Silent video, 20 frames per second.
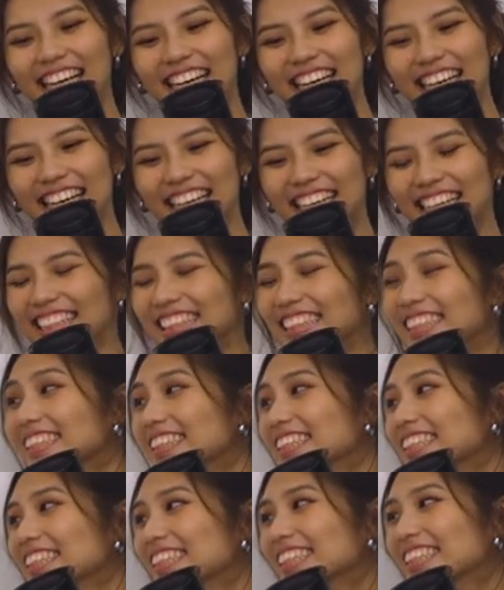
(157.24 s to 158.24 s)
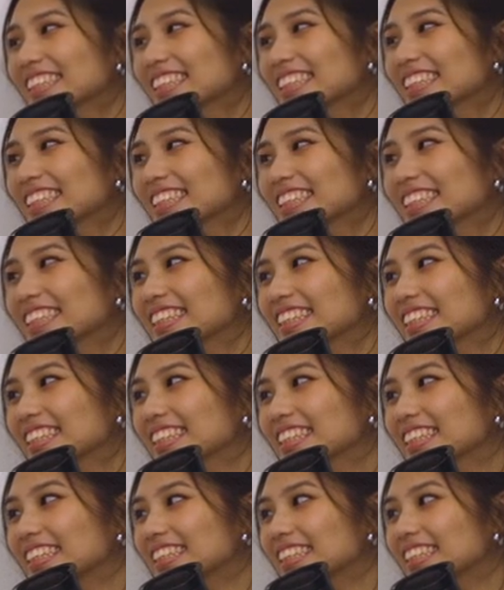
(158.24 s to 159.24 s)

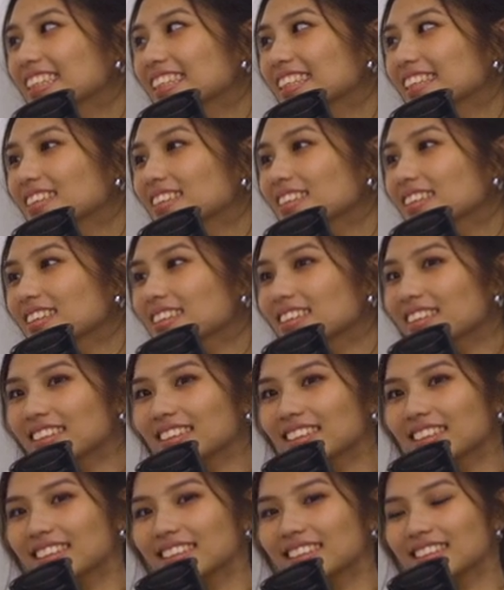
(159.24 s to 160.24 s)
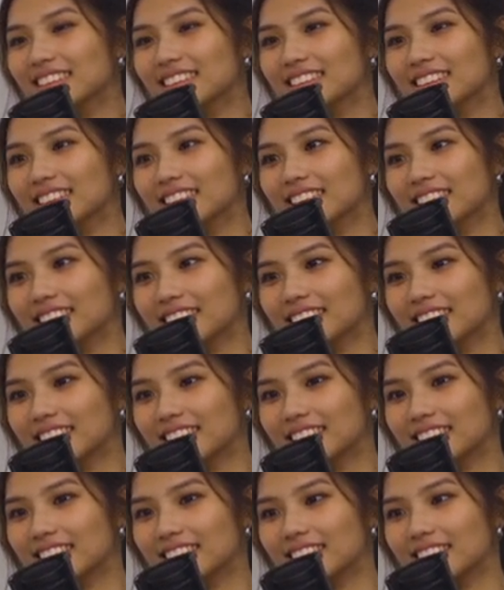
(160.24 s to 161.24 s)

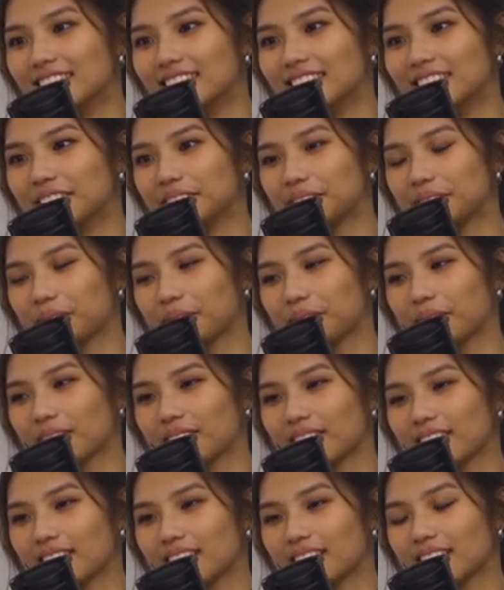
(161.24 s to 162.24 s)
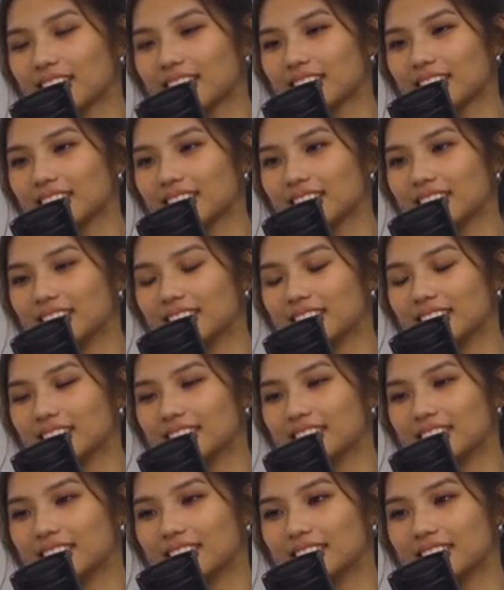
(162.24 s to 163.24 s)

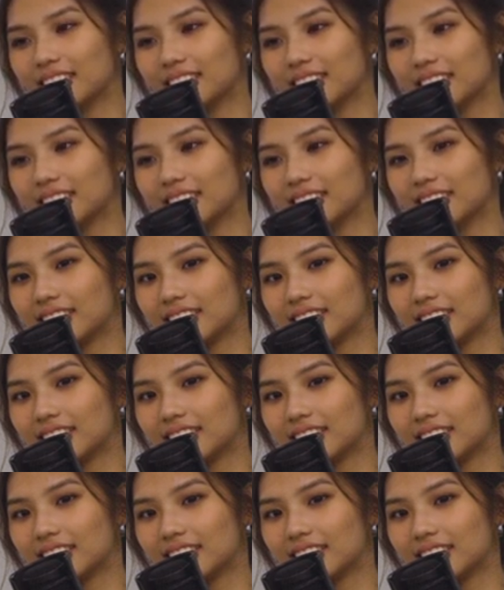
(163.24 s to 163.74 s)
The person shown says nothing.